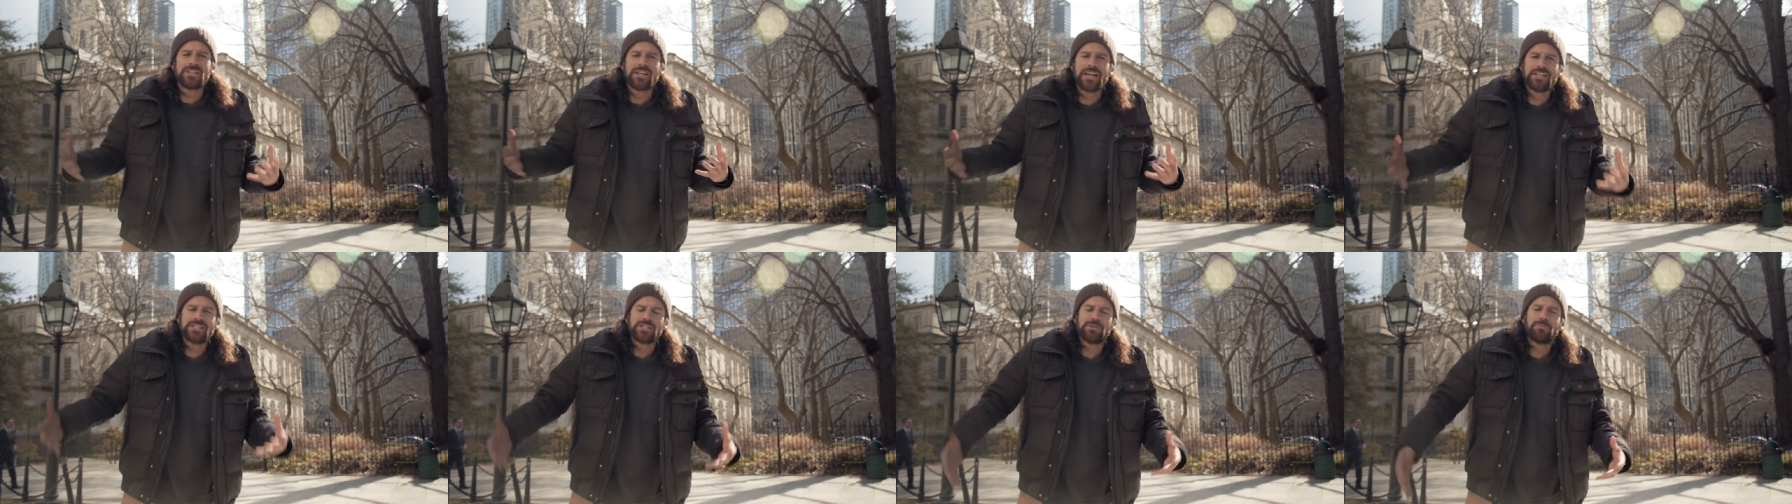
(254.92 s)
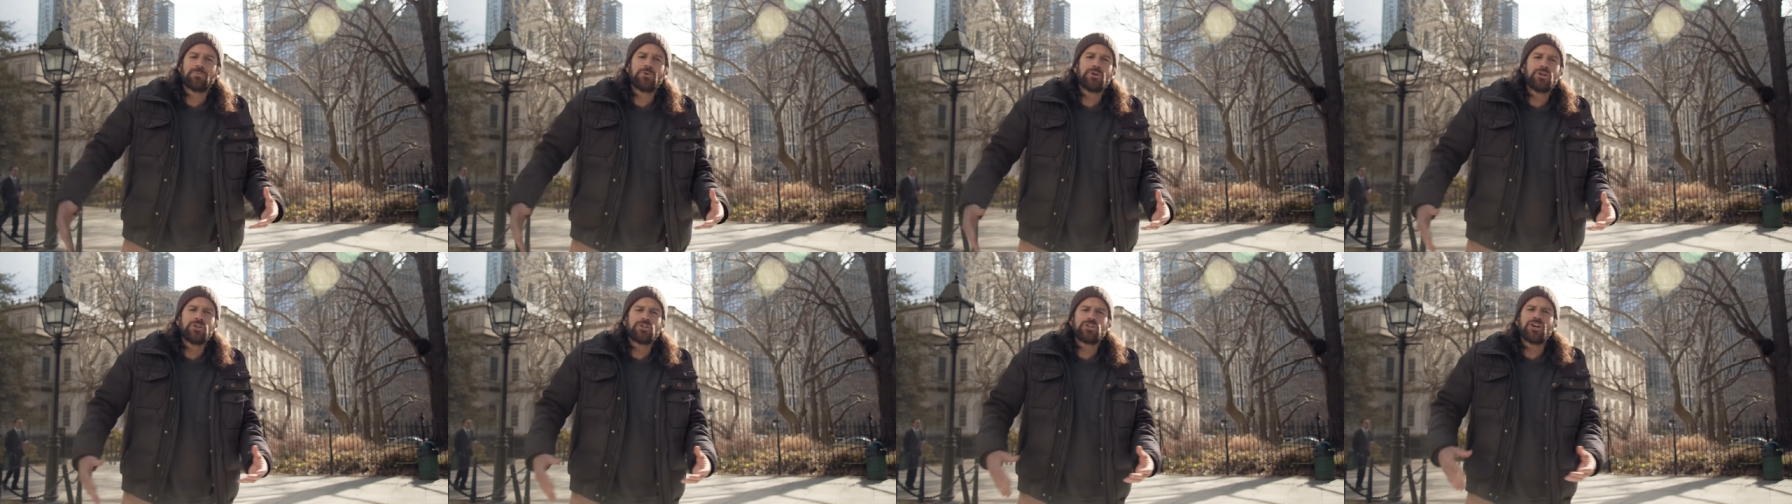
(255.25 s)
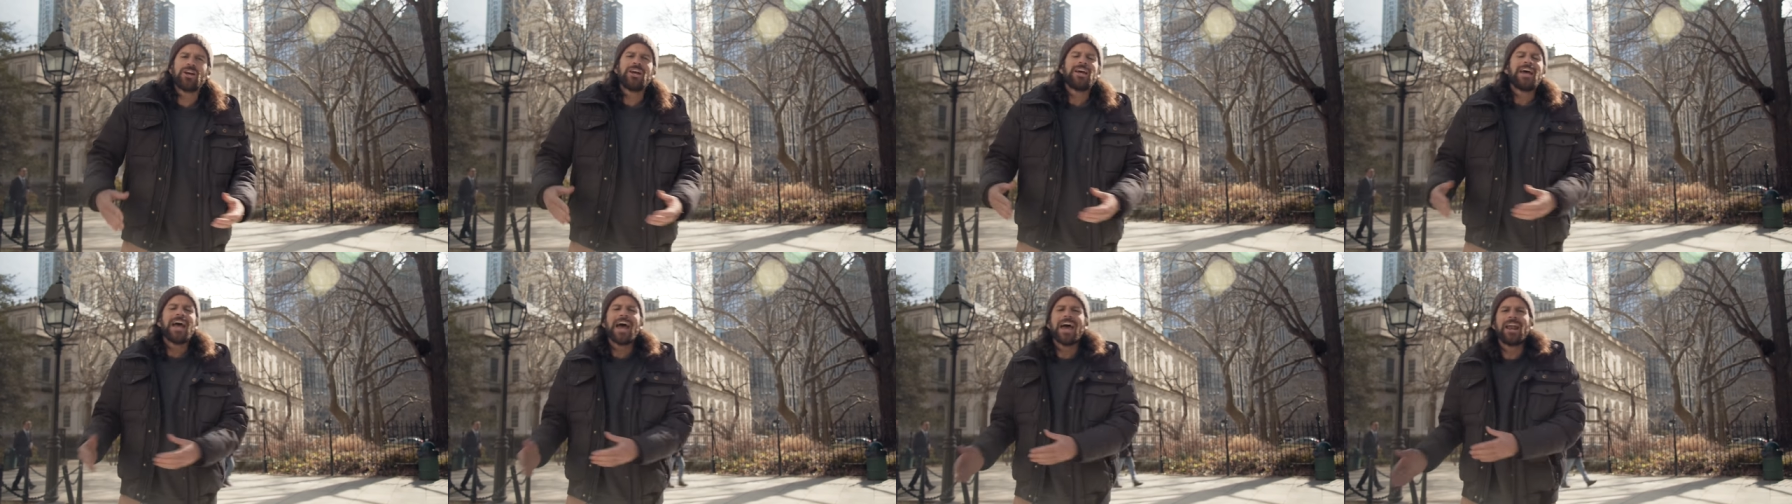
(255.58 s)
against the British,
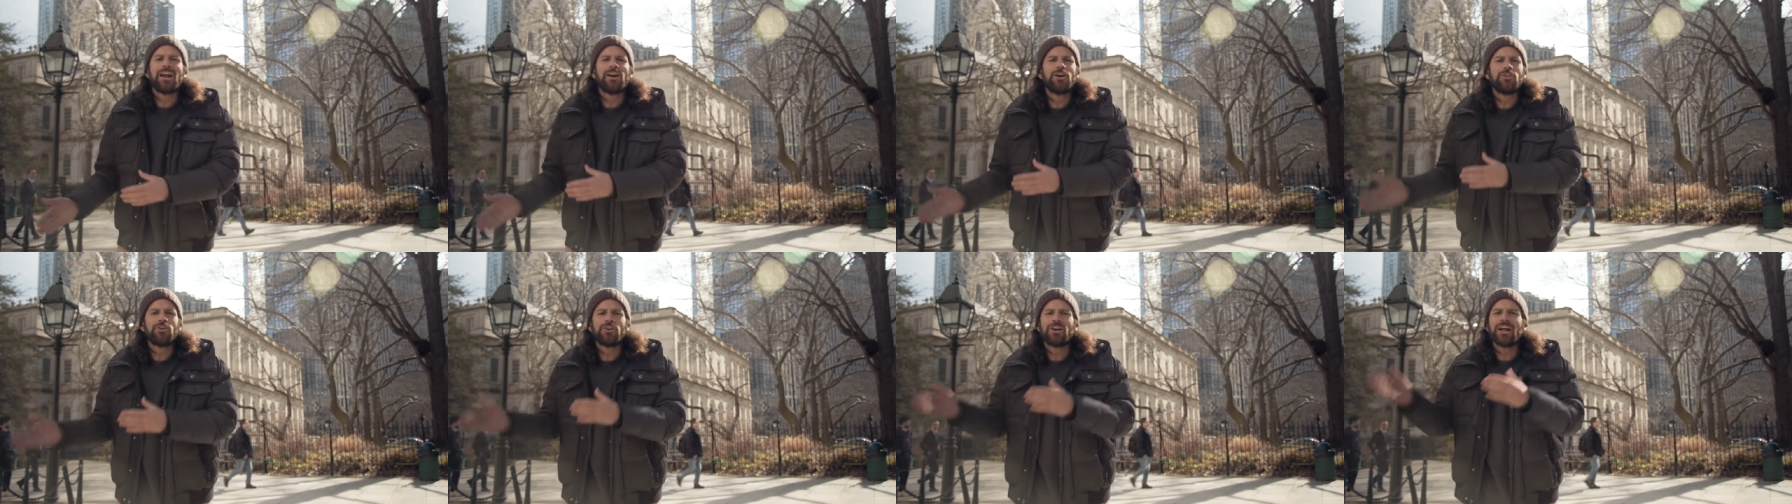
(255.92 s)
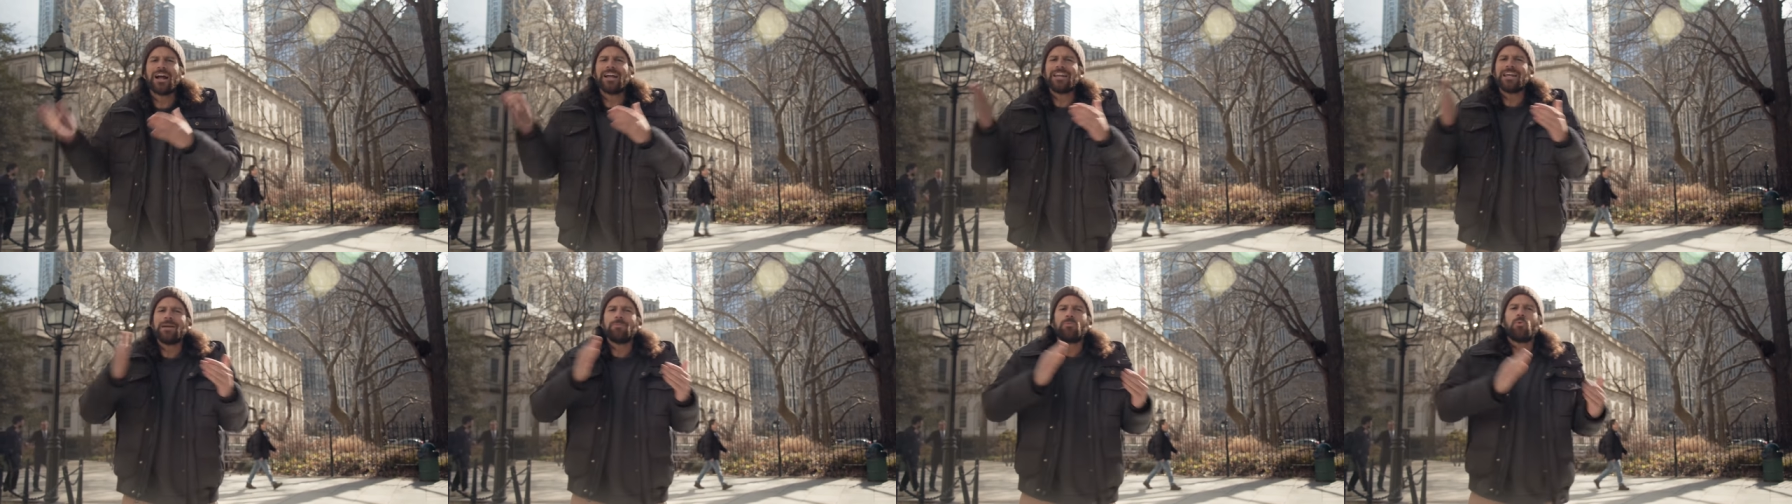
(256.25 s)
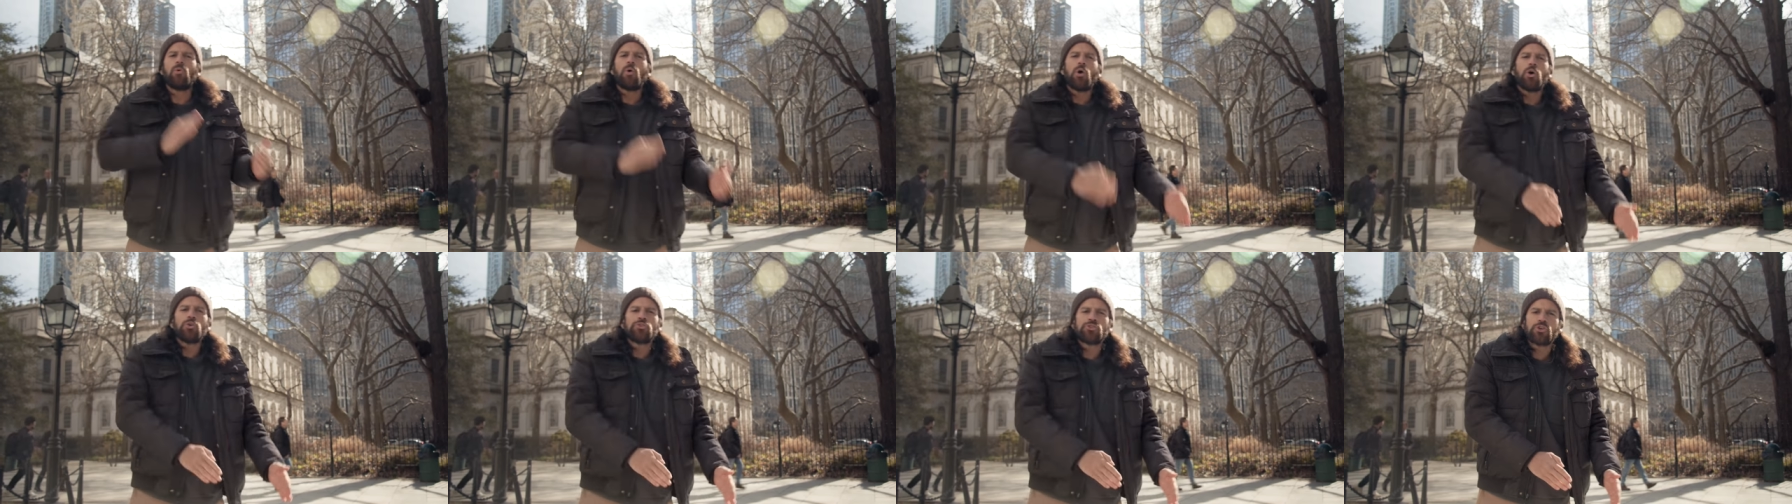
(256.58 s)
and another guy named
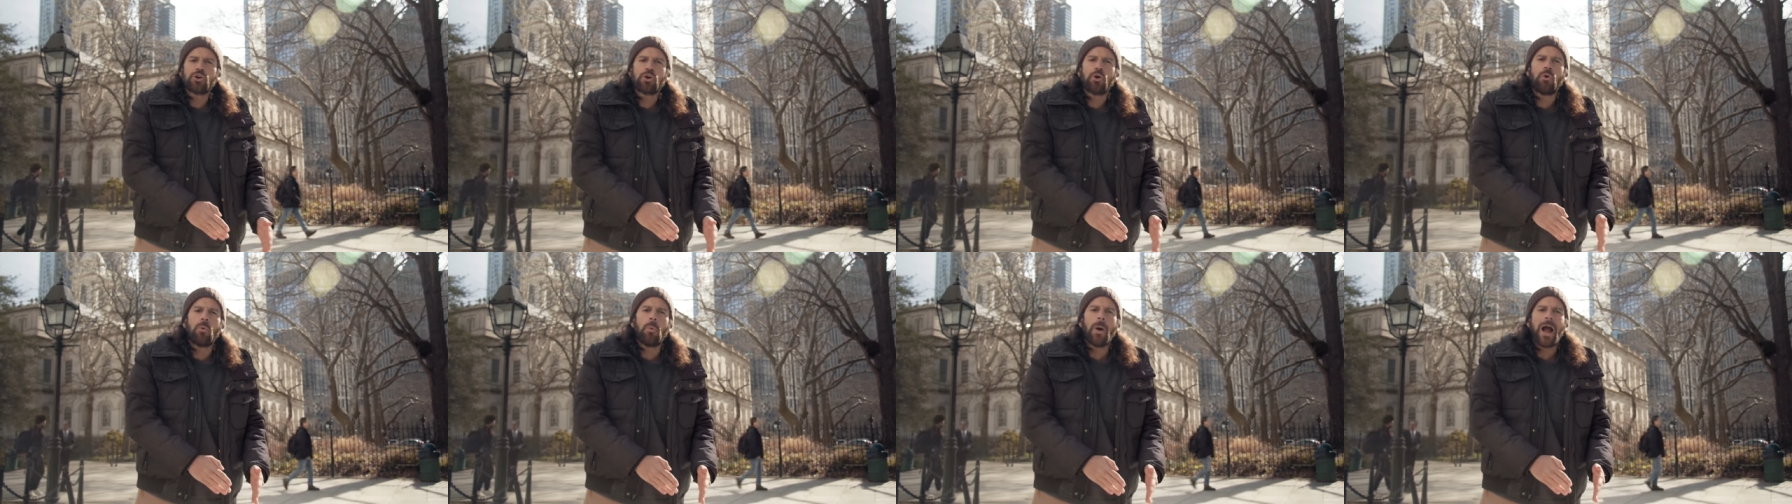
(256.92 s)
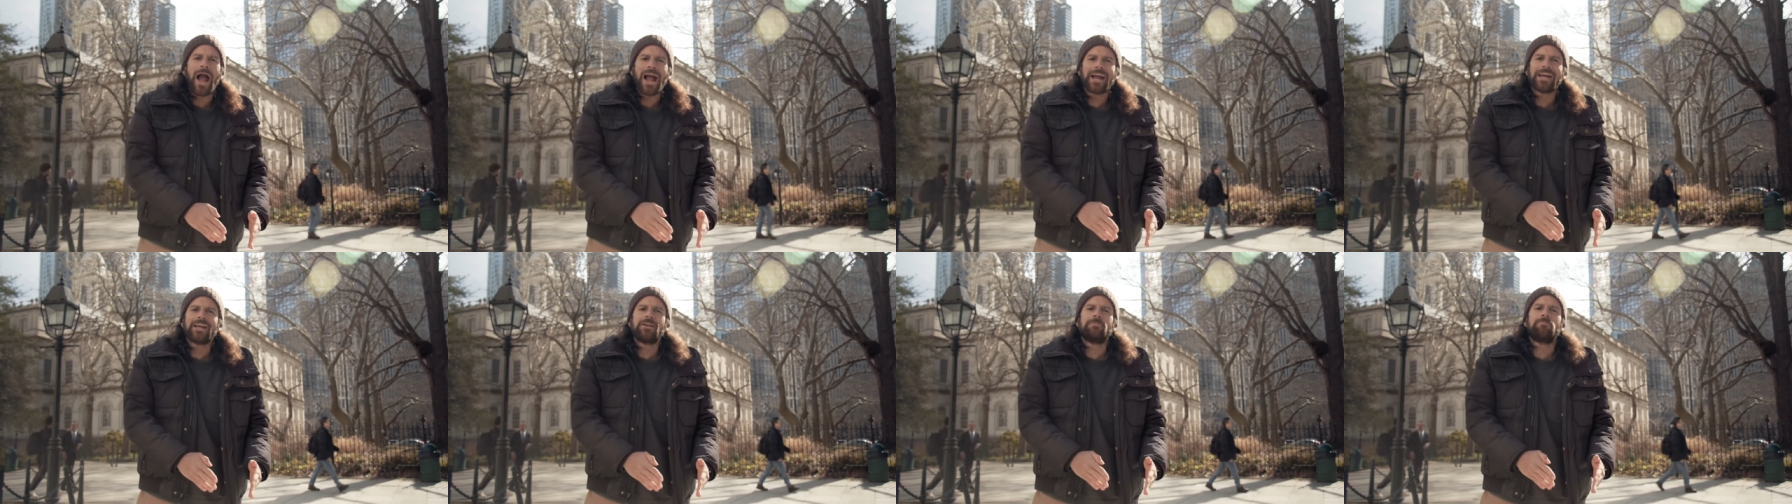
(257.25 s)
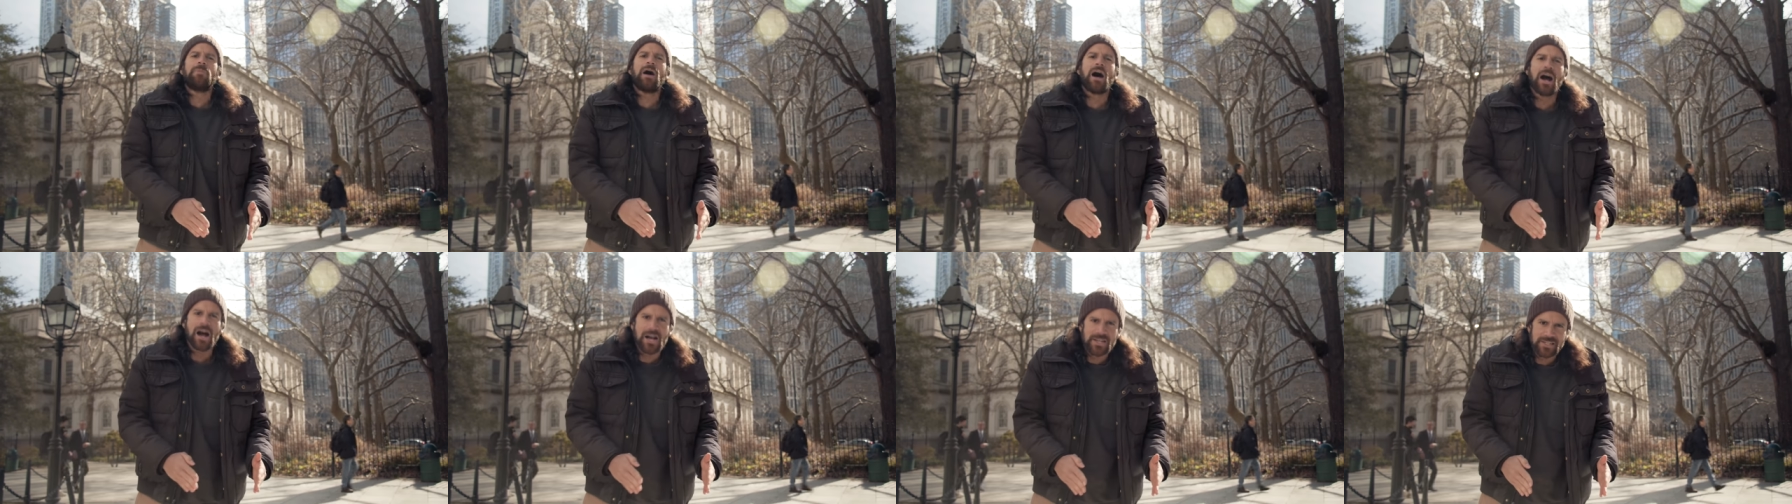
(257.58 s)
Walter
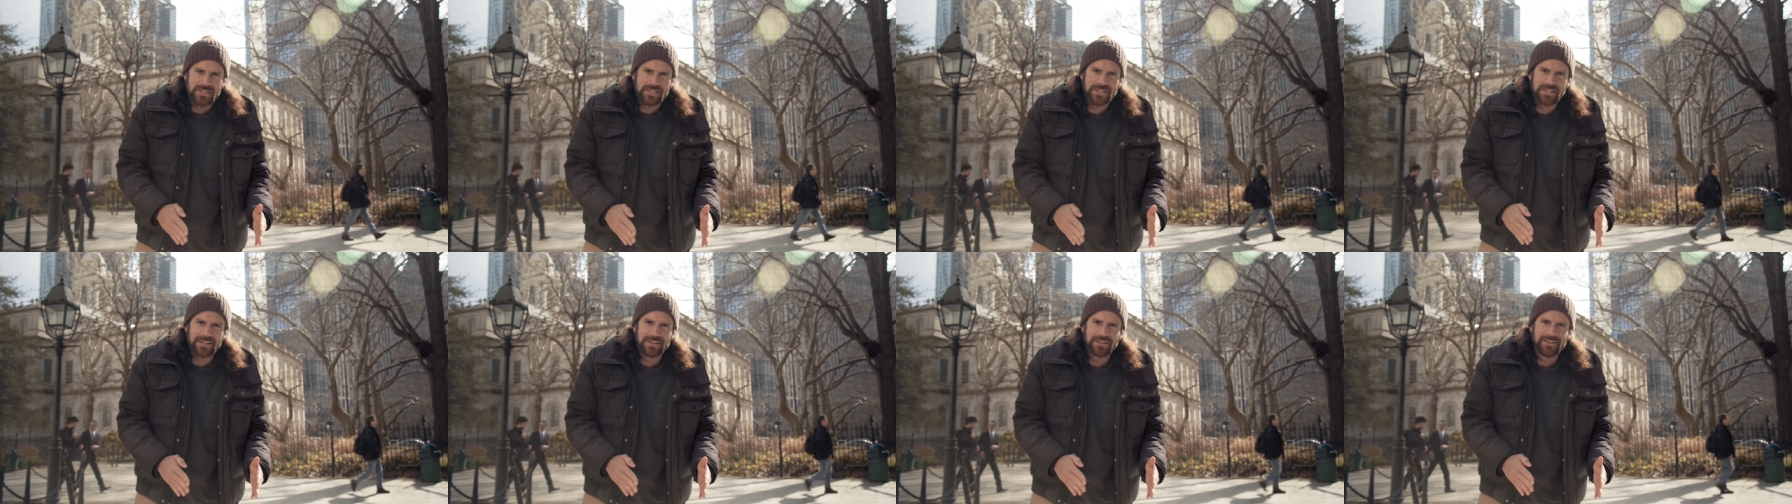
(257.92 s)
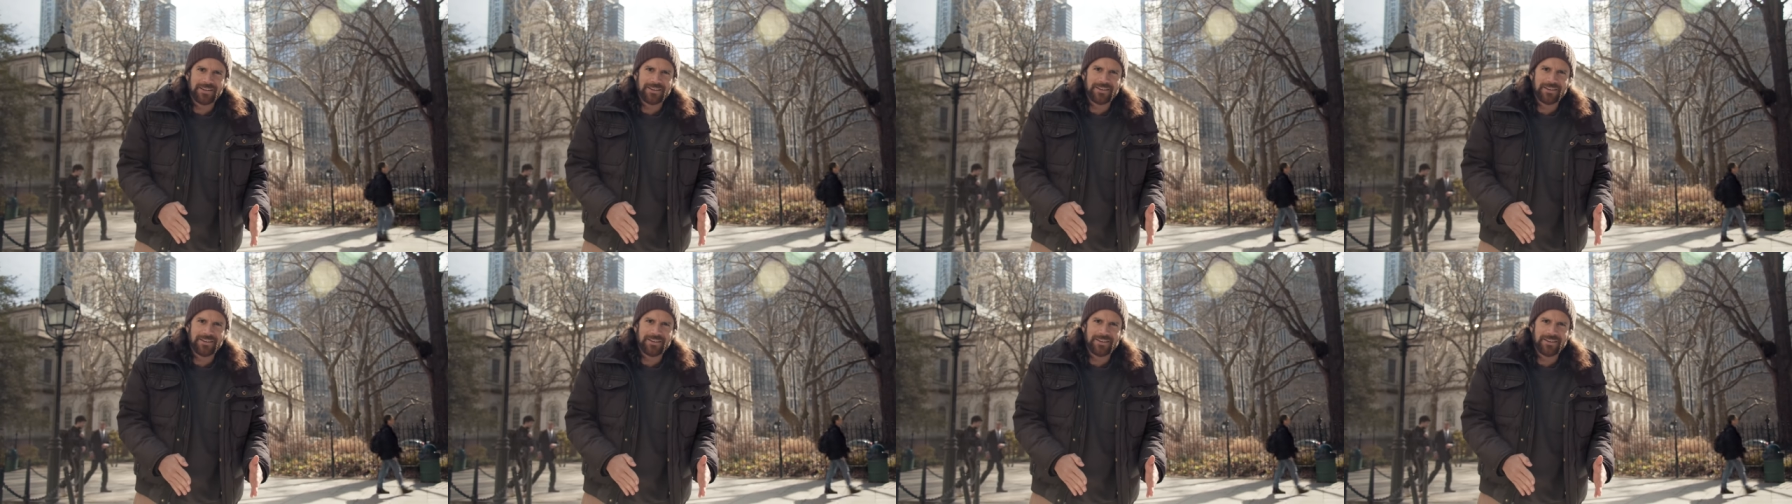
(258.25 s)
Quackenbos,